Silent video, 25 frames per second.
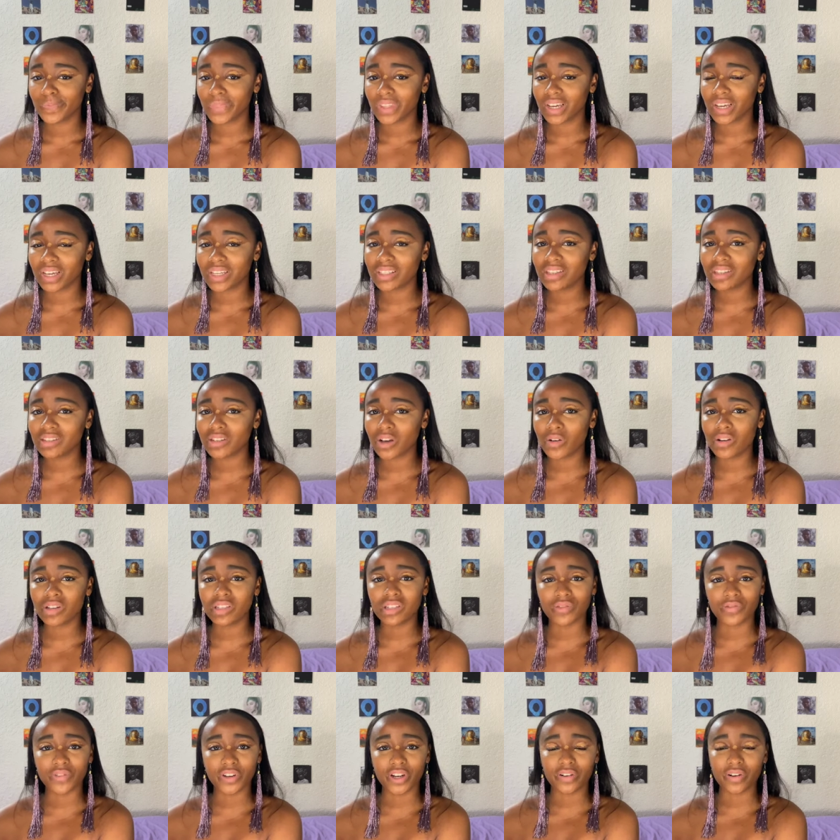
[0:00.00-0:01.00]
I guess it's always
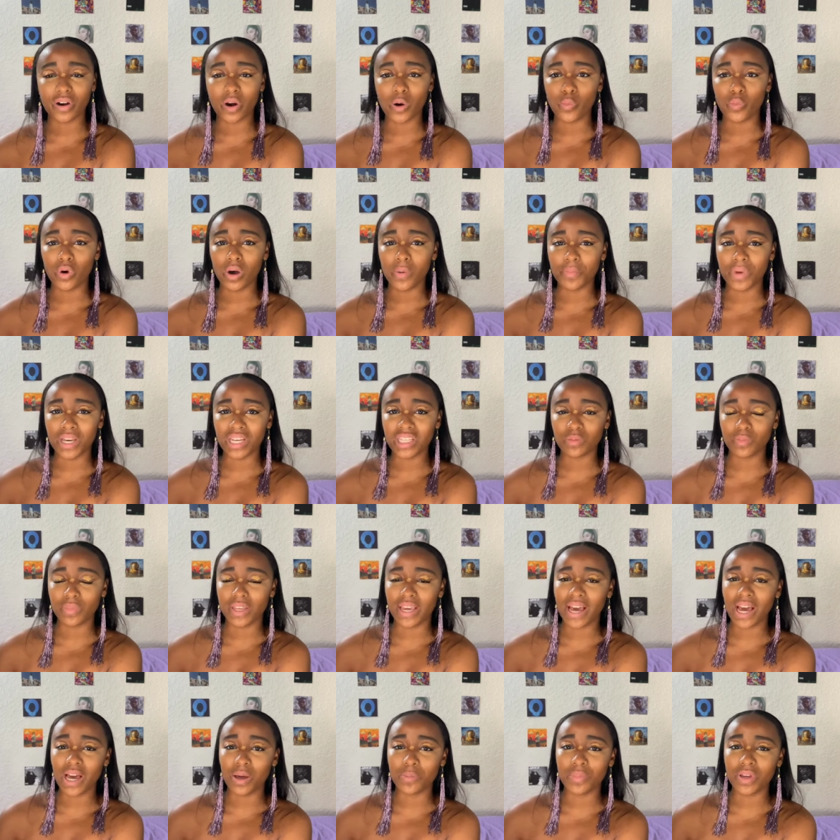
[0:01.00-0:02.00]
to figure out what makes me
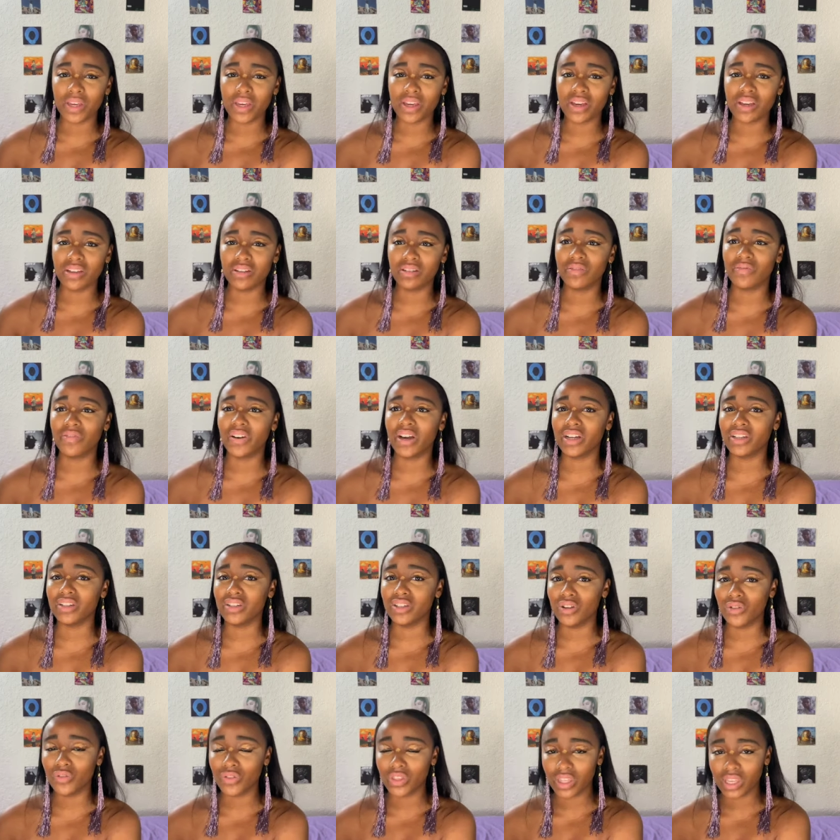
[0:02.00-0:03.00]
happy and to find
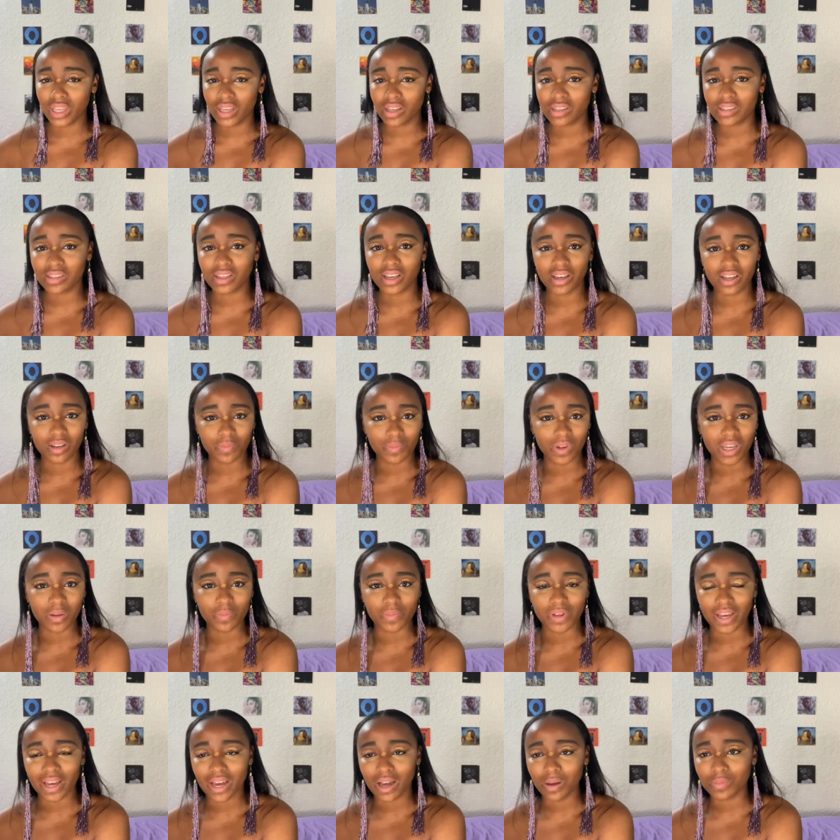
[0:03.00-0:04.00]
new things that can make
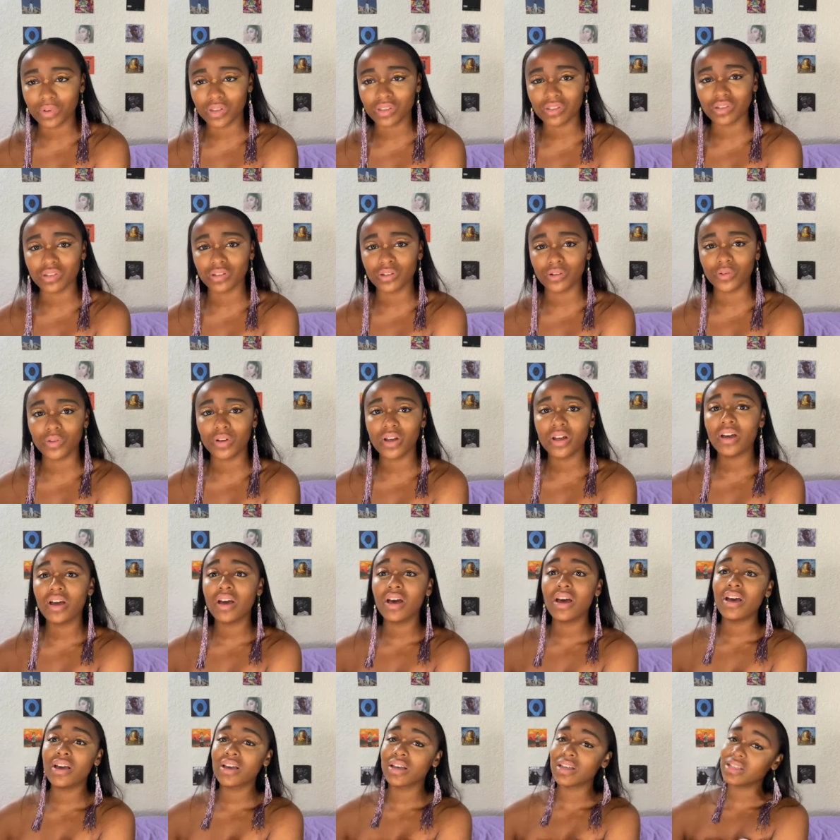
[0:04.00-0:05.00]
me happy too.
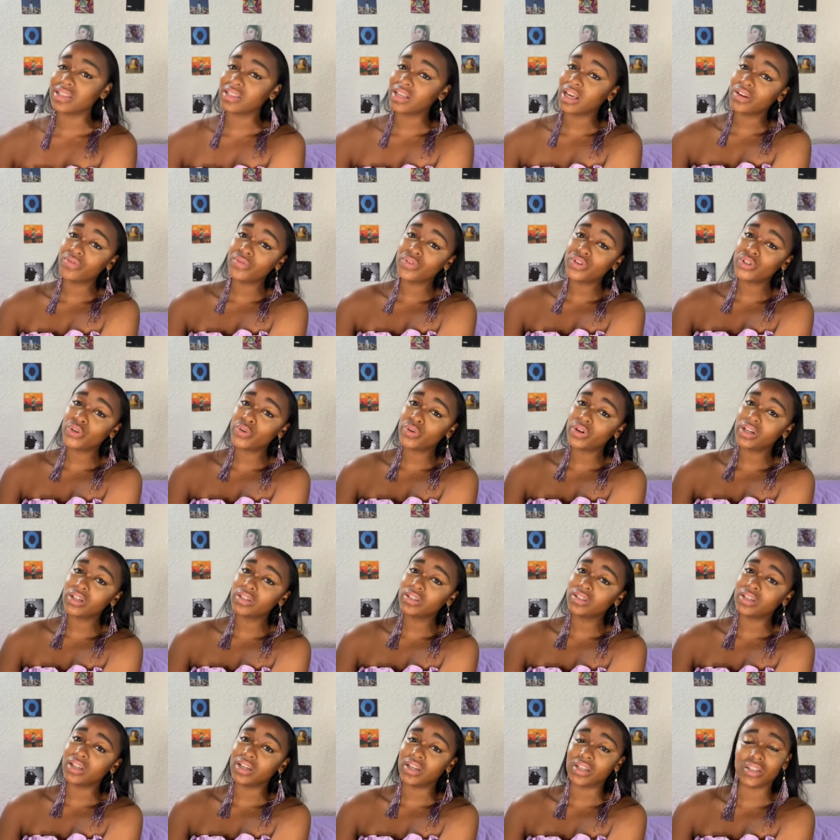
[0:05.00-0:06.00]
Because life's
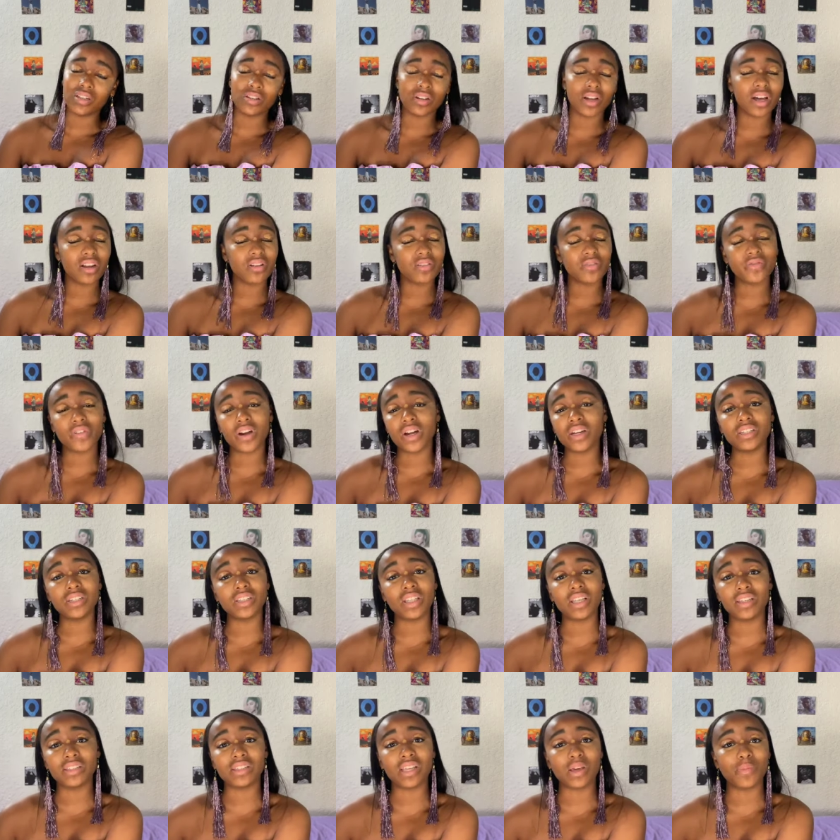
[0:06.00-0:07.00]
short and you gotta find
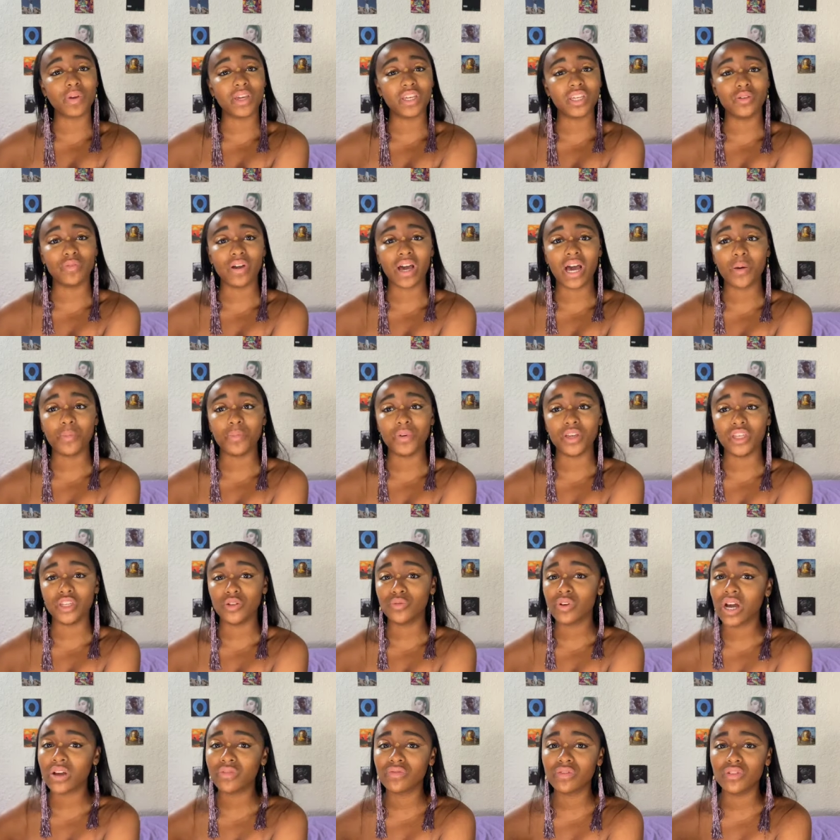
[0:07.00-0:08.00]
things that make you happy.
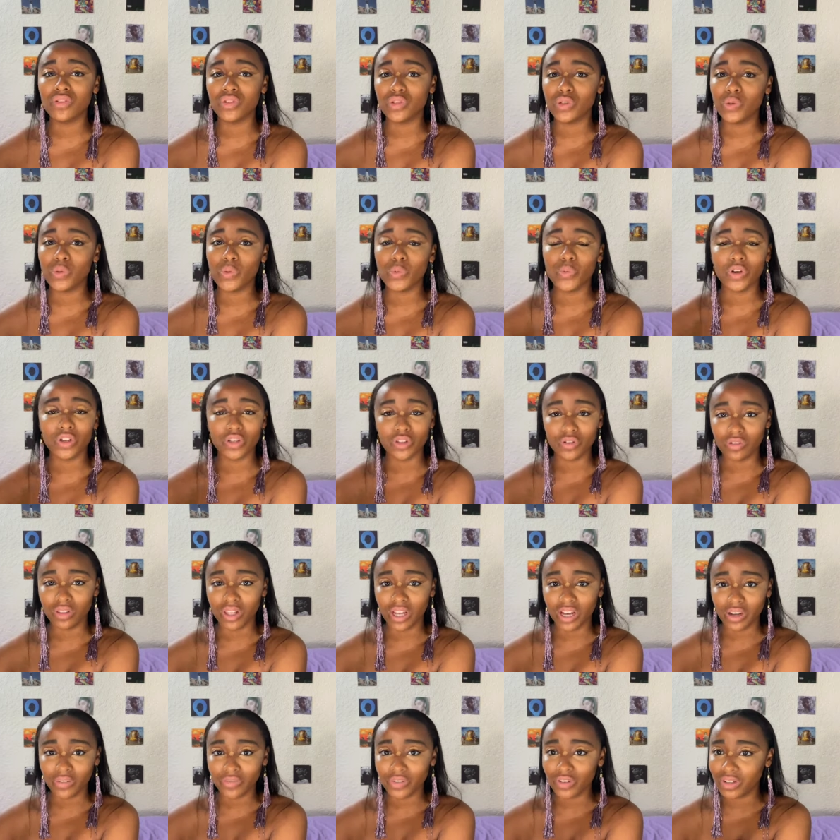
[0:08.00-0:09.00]
You have to do what you
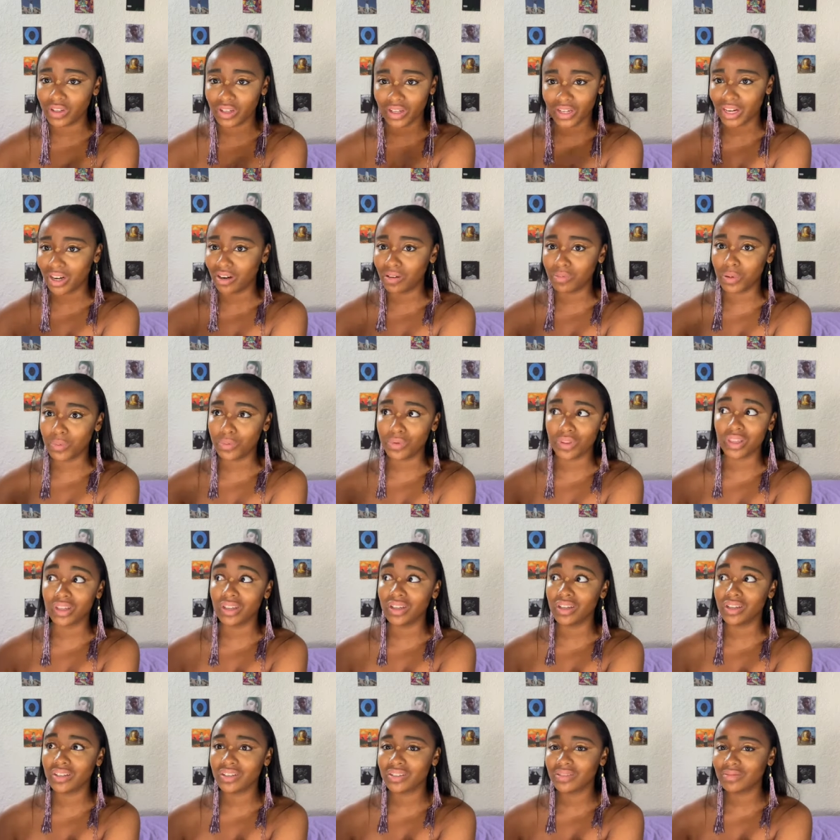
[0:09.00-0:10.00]
love. You can't care what people
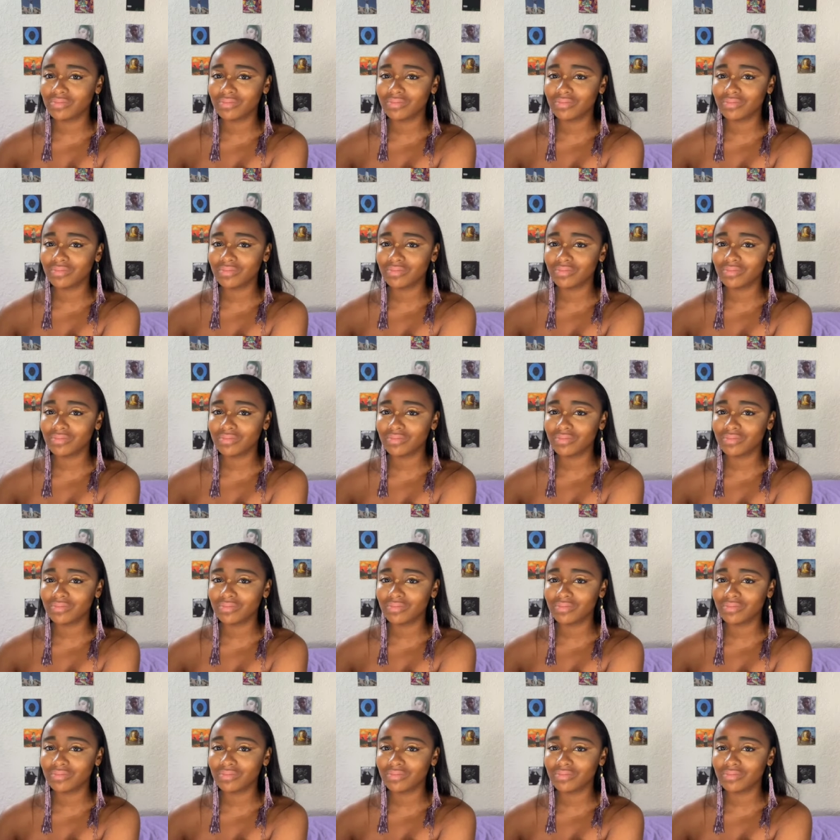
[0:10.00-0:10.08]
think.